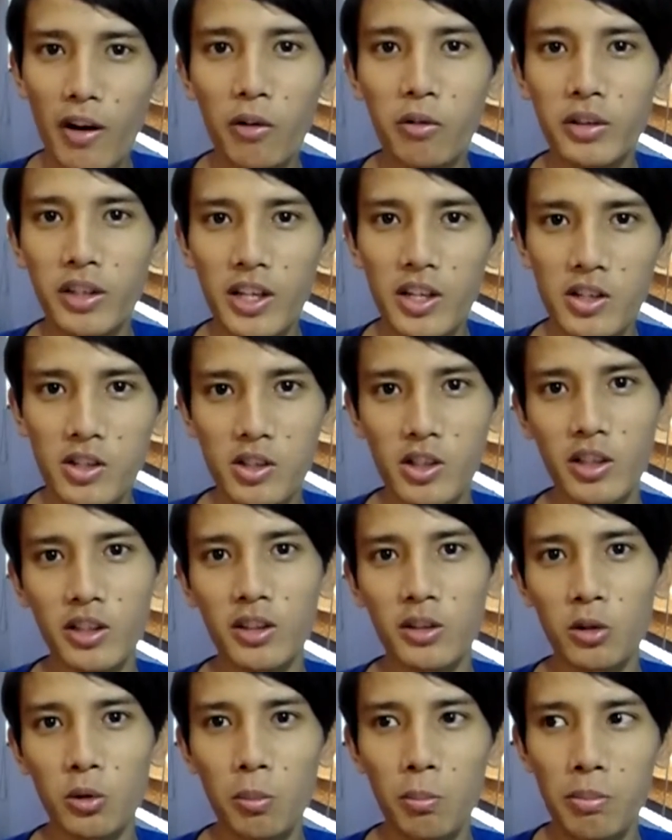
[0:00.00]

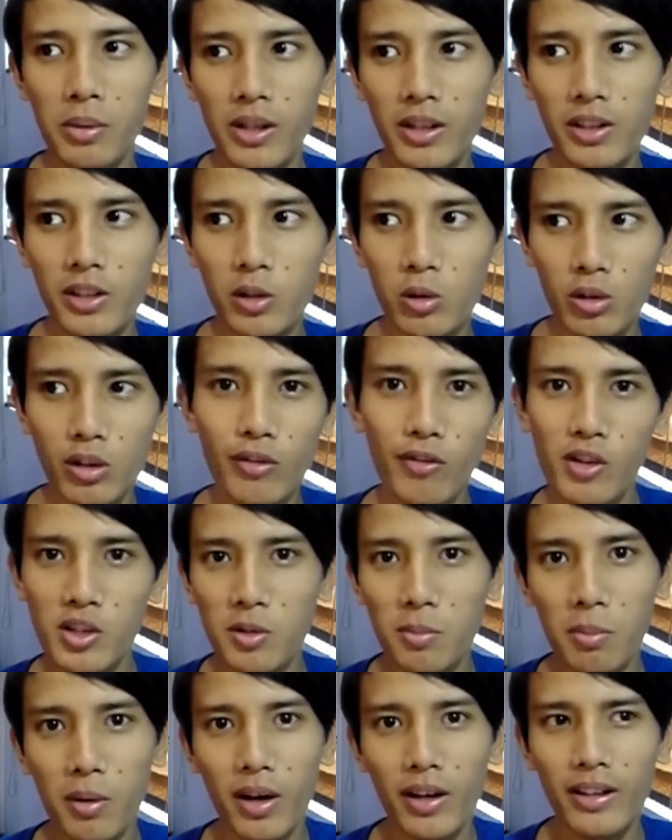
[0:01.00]
foundation to build a
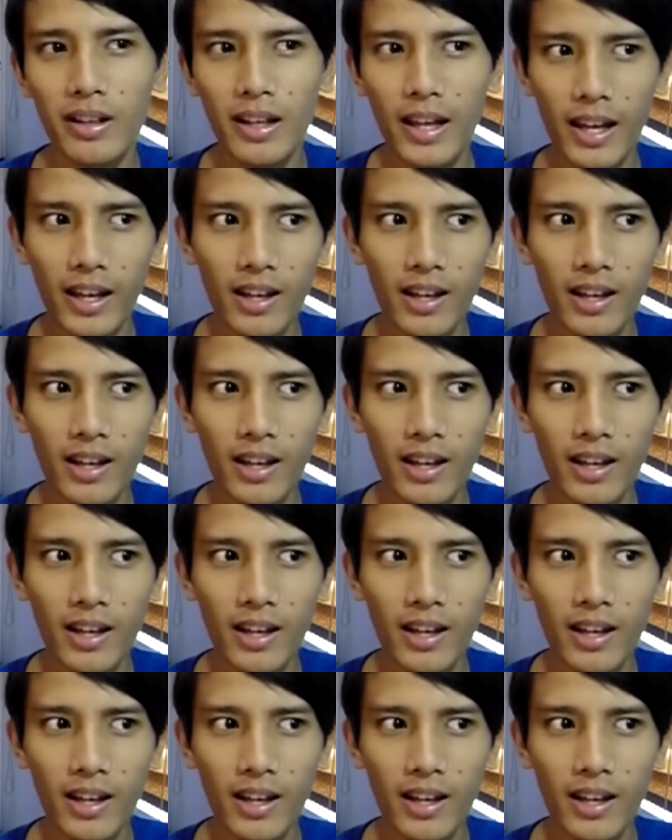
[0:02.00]
universe upon,